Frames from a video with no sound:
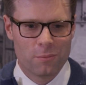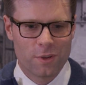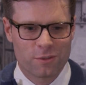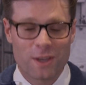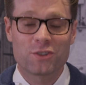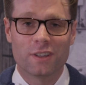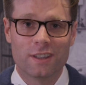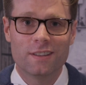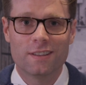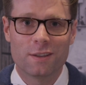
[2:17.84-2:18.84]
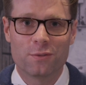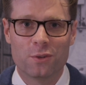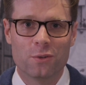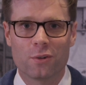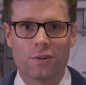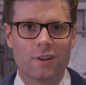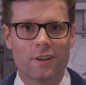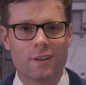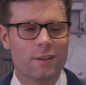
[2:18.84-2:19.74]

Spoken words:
especially if you're